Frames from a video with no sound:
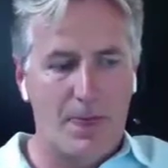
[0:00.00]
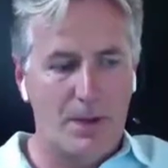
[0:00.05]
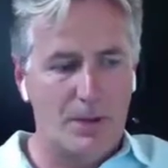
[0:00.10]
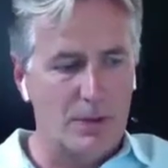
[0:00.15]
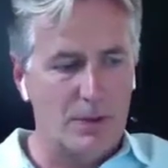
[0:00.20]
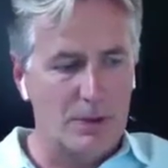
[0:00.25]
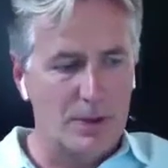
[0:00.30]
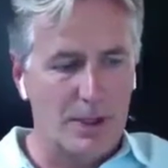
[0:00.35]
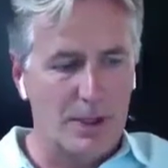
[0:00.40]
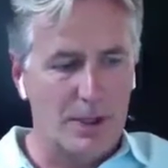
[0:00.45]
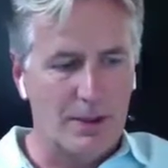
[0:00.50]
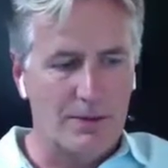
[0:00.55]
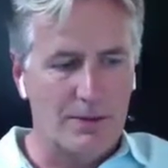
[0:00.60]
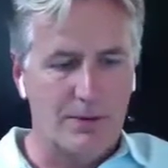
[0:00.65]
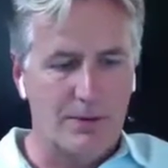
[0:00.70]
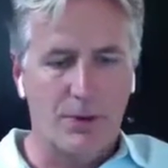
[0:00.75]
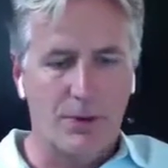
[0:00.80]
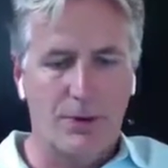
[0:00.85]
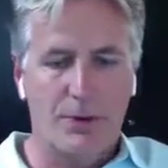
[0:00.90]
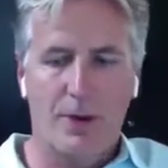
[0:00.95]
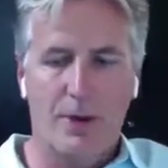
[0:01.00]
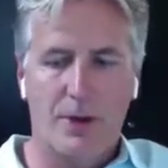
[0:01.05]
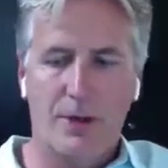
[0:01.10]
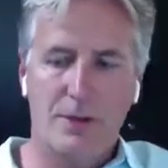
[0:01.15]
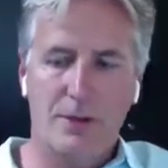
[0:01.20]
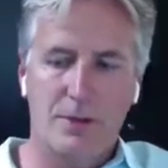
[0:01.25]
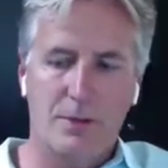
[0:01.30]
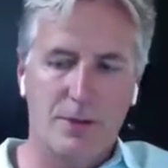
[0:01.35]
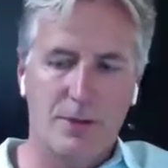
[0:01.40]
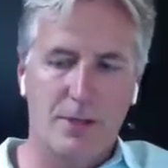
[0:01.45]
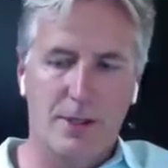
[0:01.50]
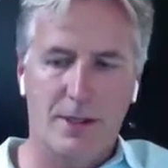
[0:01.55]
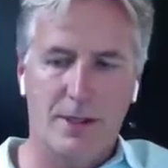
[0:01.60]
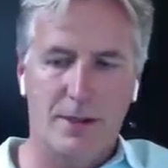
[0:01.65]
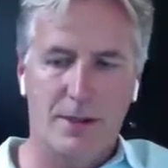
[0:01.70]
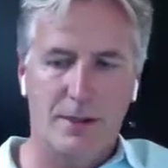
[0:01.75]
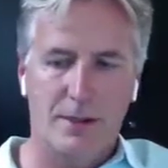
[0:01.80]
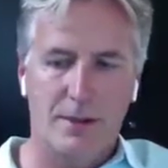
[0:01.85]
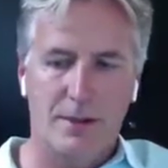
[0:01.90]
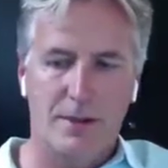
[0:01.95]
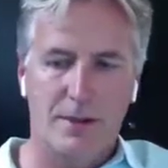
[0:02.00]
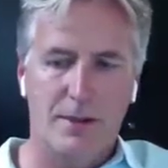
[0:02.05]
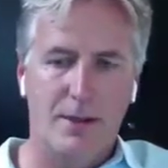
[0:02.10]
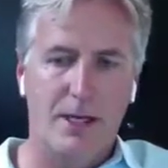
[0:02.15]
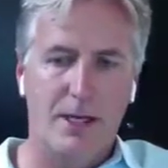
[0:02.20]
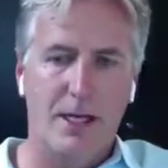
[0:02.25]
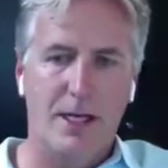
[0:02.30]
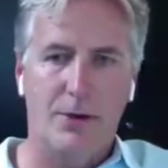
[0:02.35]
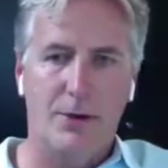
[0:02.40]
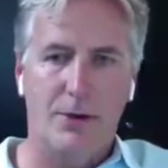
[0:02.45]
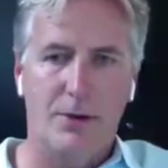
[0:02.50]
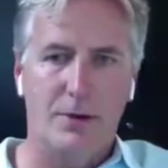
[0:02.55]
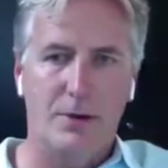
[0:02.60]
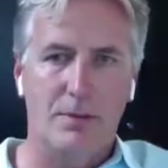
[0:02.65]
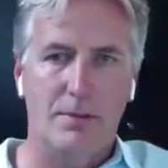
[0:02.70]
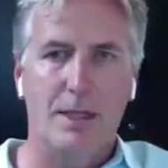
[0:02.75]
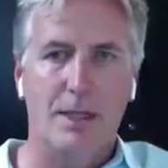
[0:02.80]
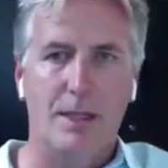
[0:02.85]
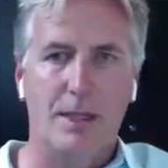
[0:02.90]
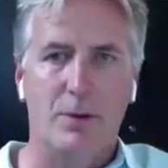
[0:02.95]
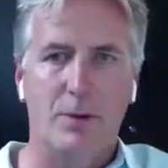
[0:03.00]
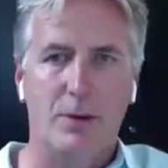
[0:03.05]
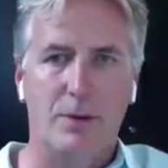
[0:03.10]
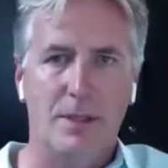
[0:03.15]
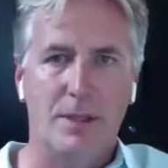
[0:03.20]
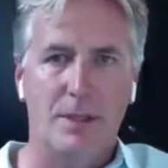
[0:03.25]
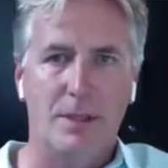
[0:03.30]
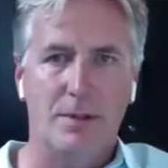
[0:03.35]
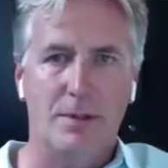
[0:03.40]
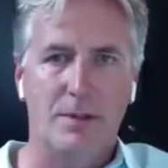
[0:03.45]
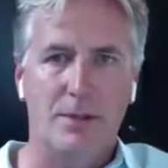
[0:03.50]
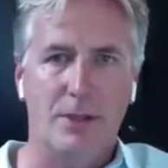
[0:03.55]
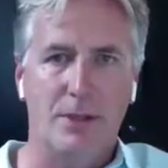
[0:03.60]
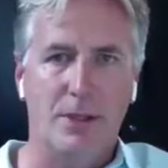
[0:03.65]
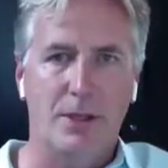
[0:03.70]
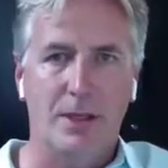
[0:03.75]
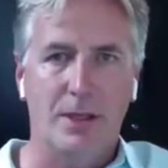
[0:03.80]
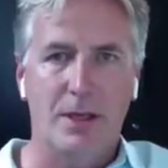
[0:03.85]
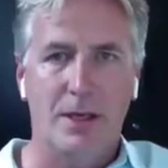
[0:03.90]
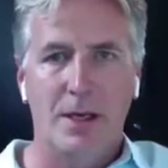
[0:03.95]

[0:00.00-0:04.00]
So we're talking to fourth graders, and we're talking to 80-year-old men and women in the community.